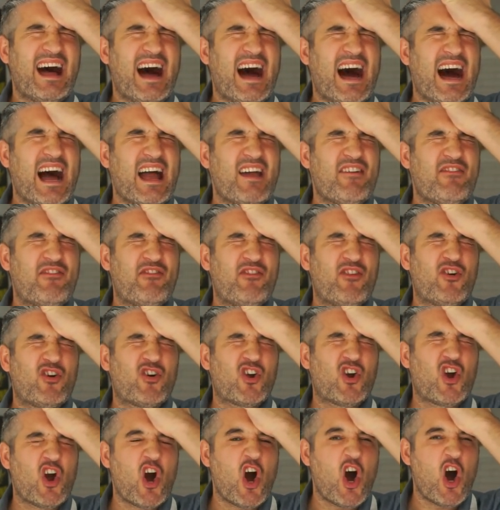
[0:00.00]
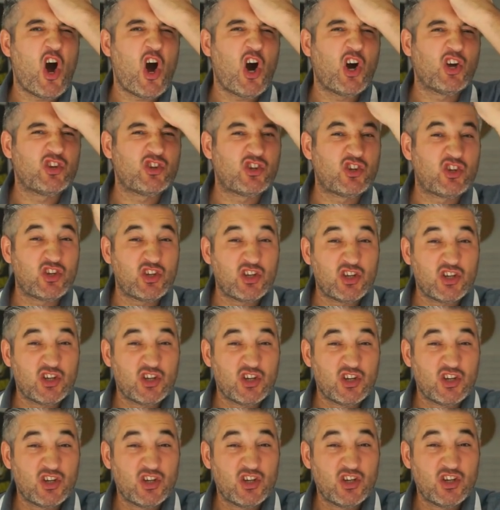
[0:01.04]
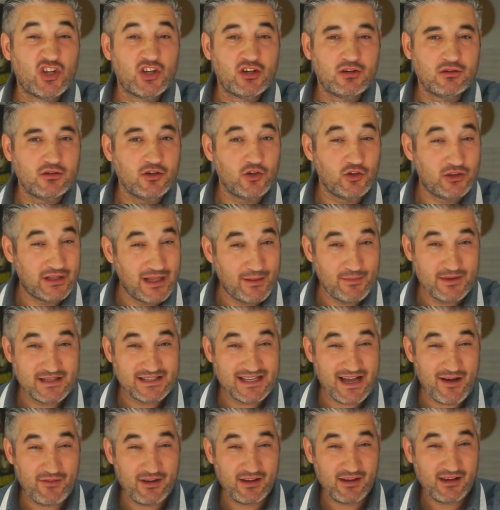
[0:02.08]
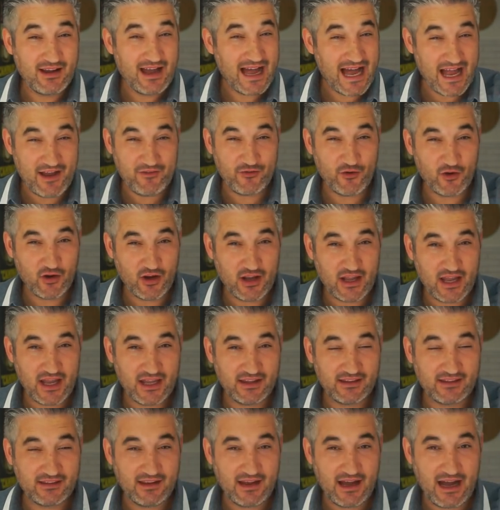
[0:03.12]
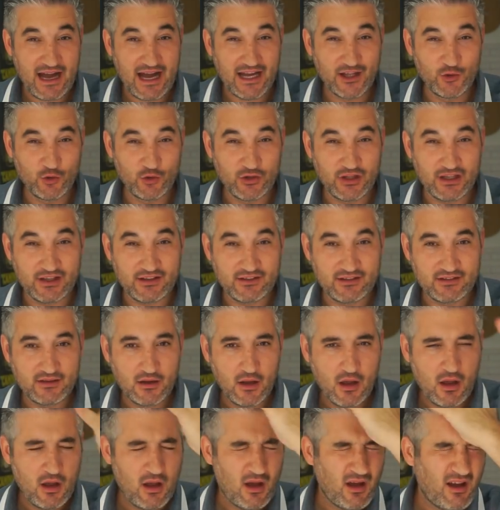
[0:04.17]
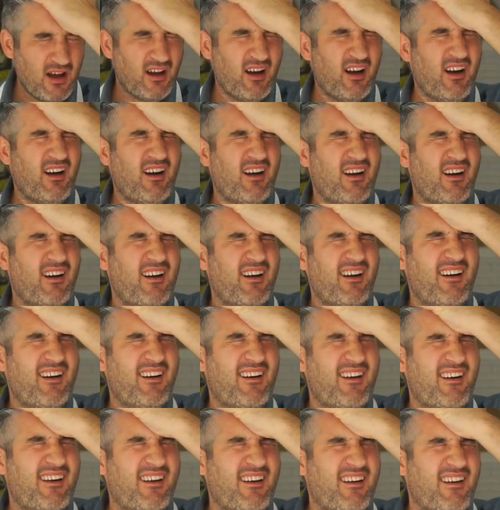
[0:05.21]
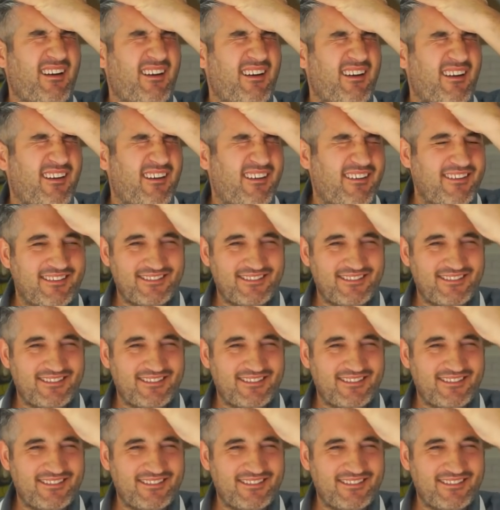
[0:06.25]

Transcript: I forgot. You tell me something, I forget, I do this. Oh.